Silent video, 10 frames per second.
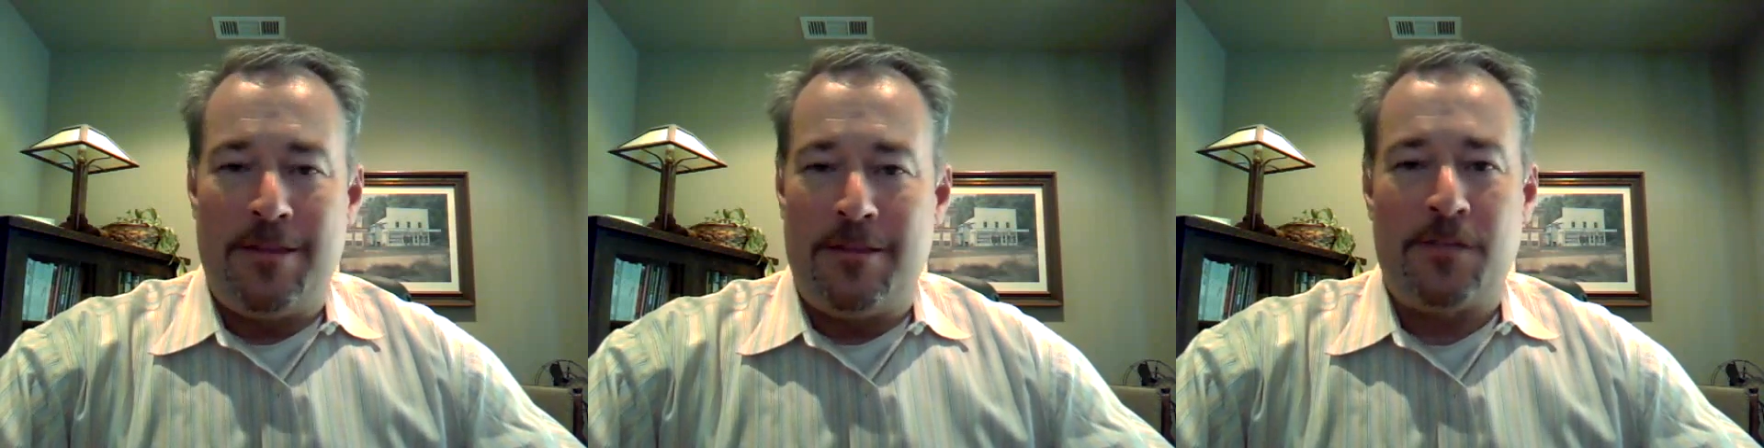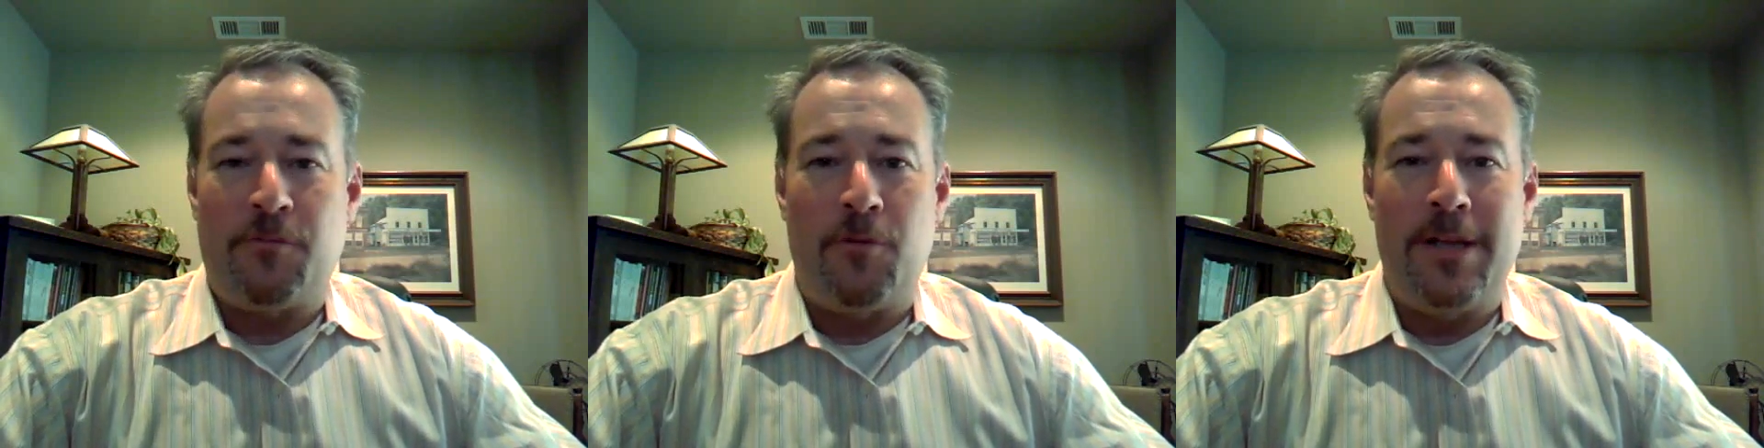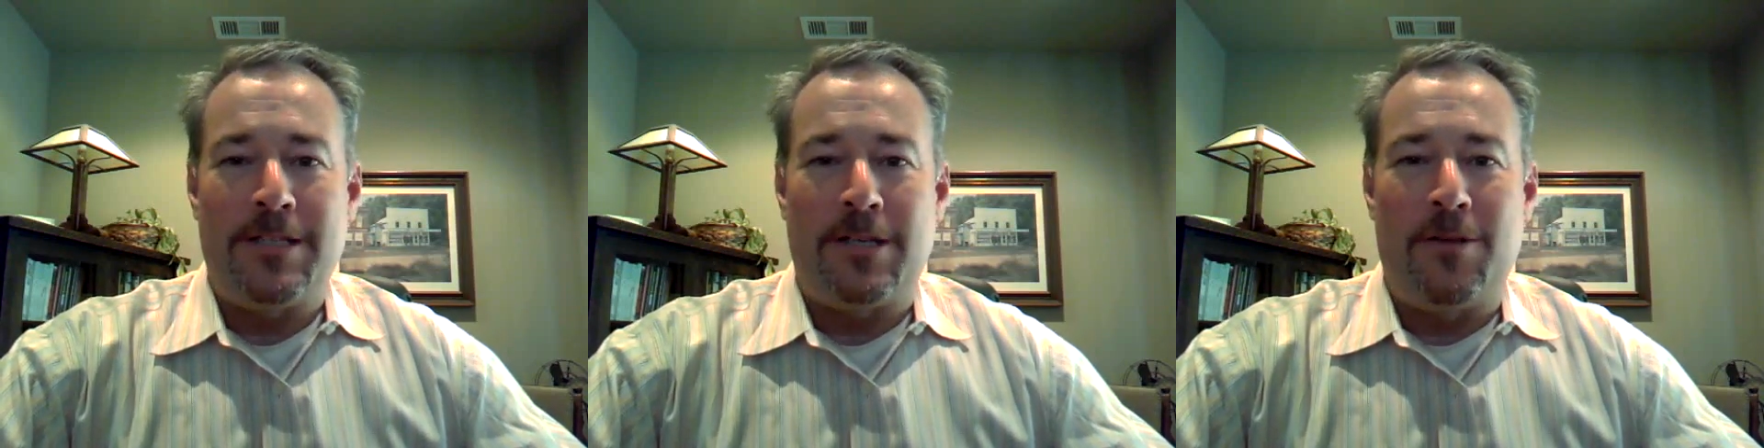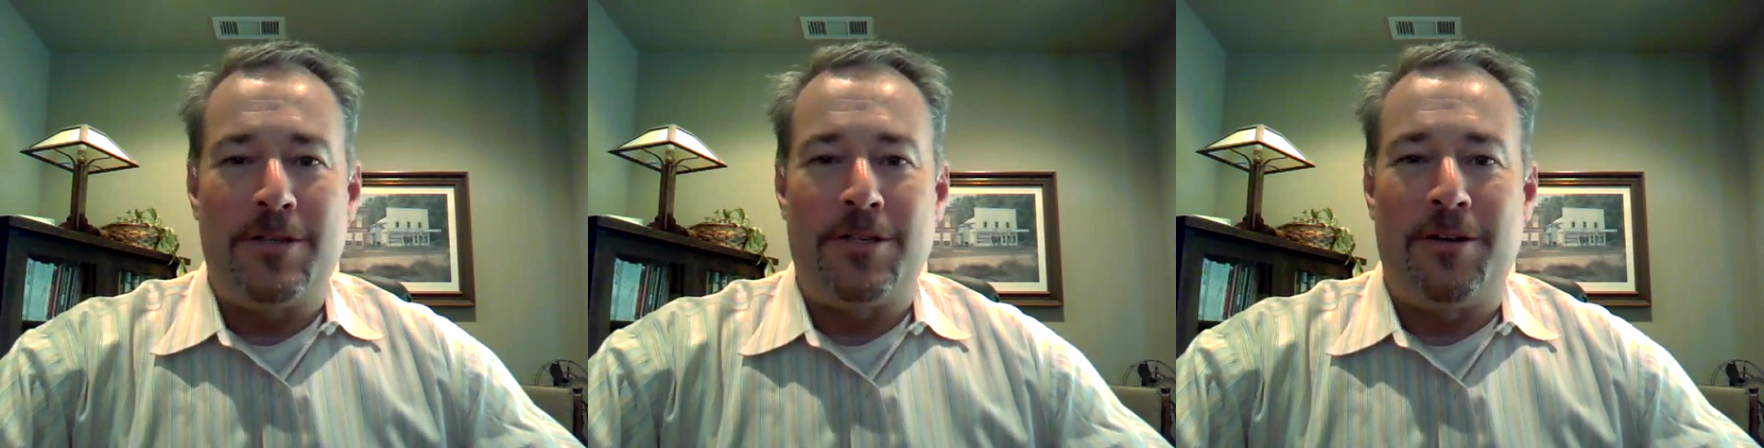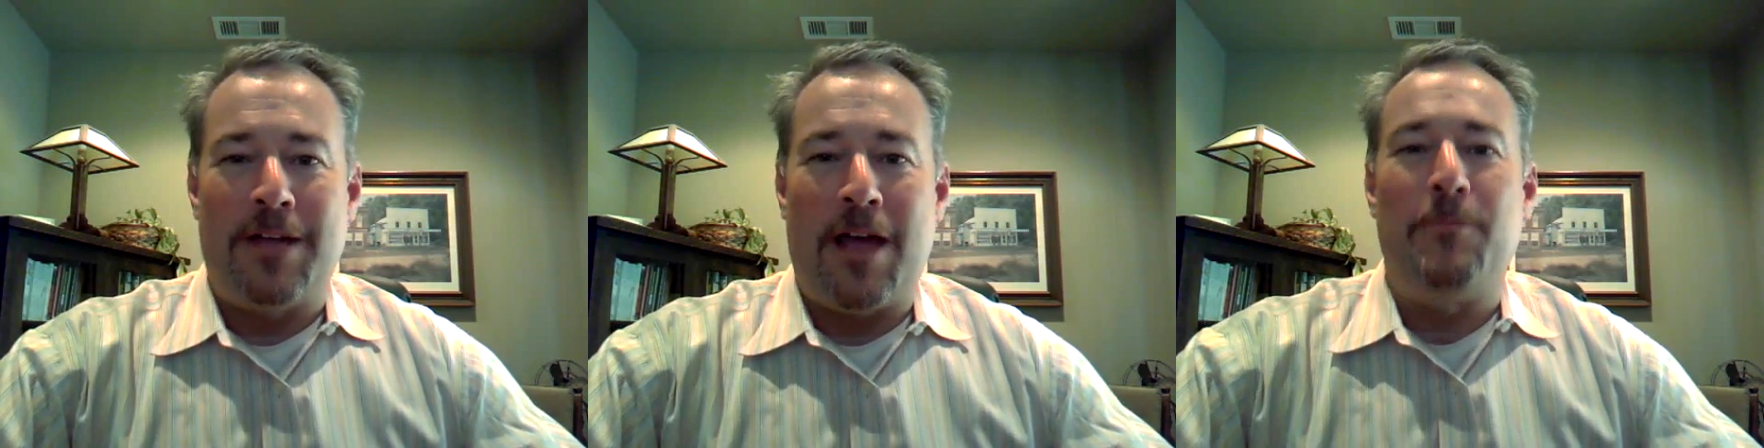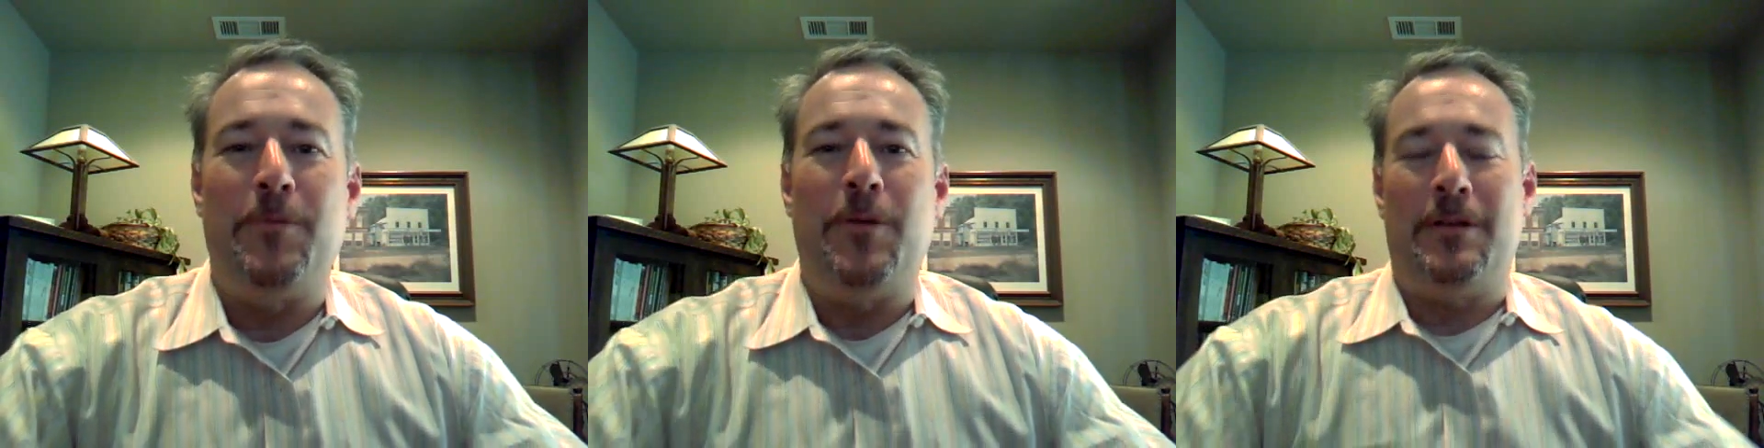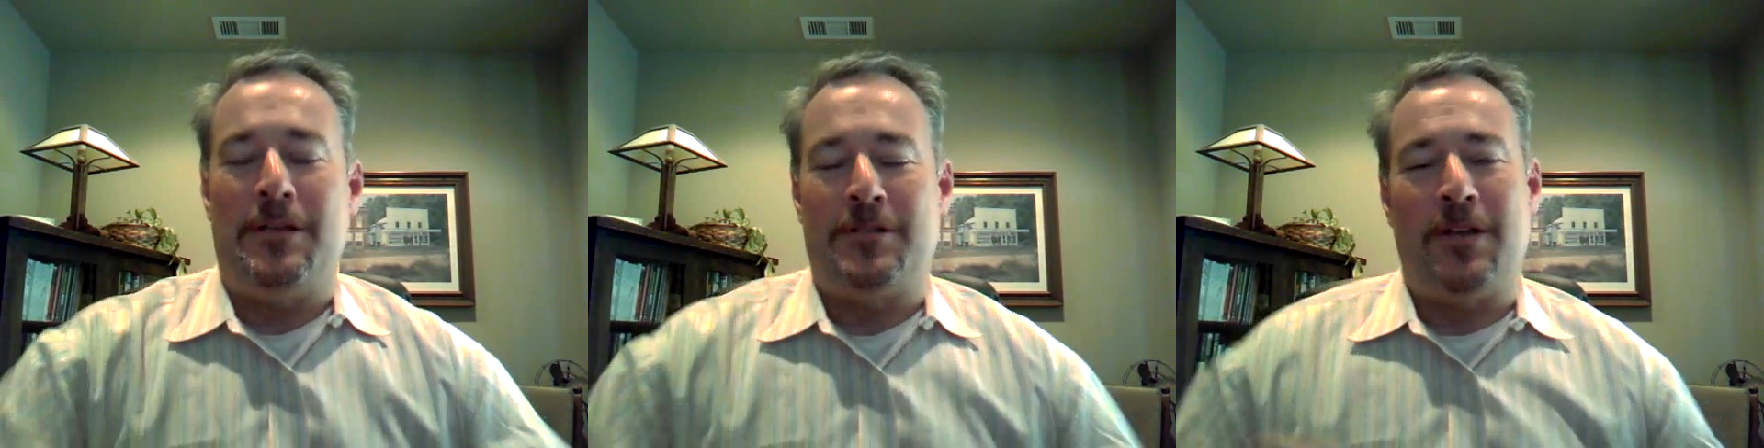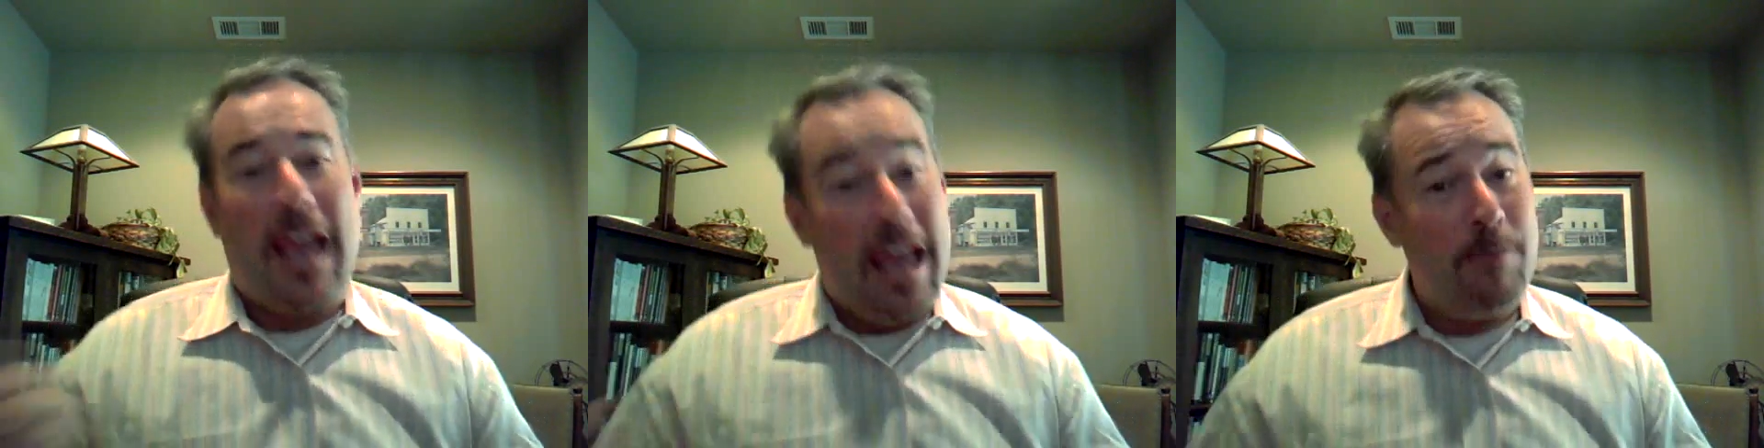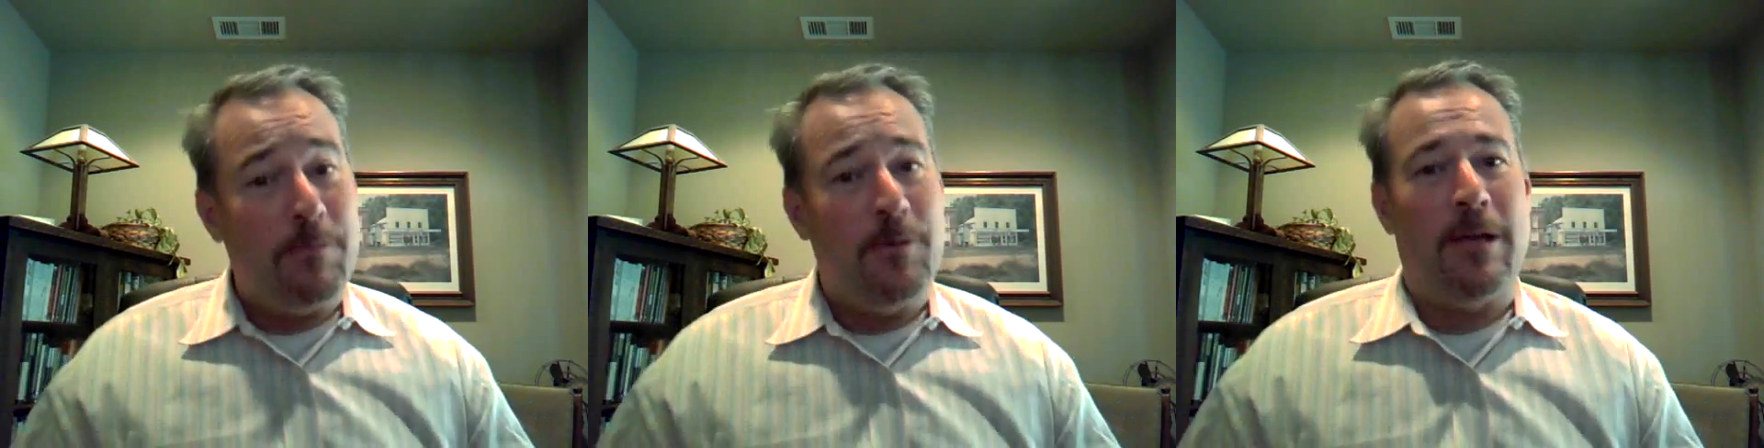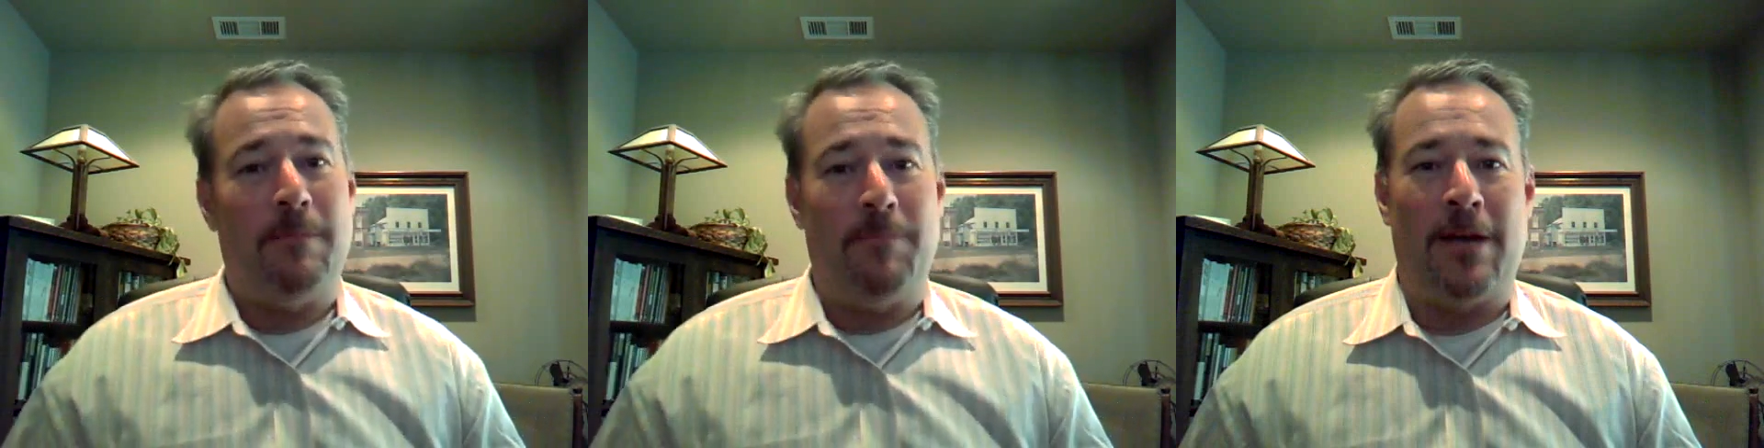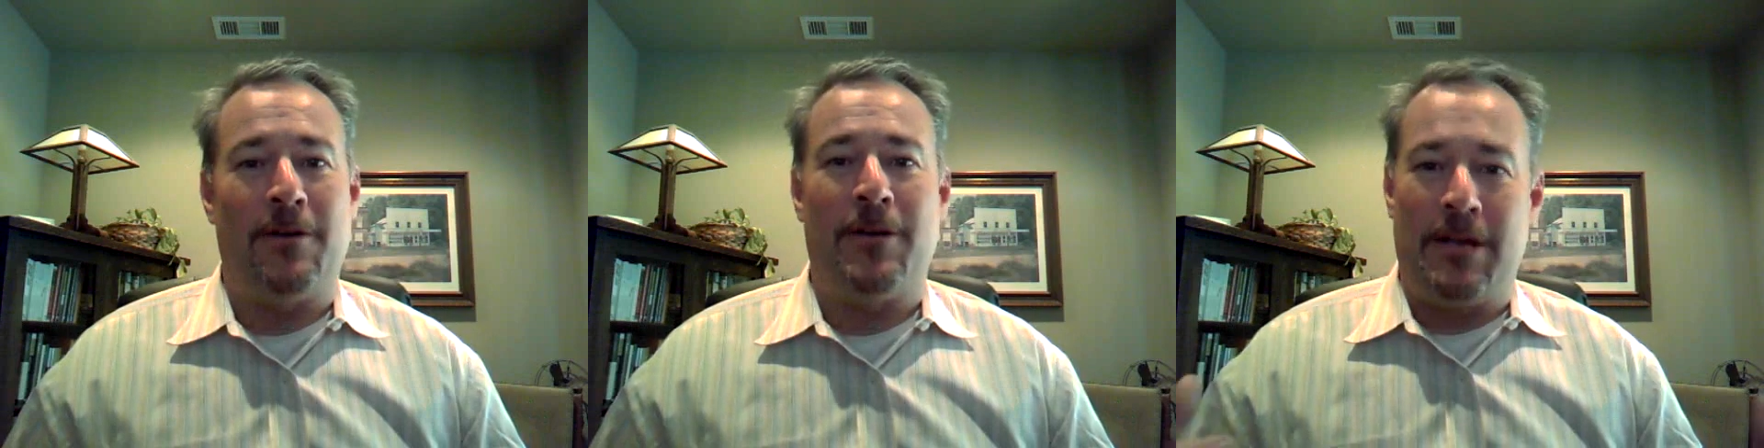this 4 minutes alone is going to help you get better.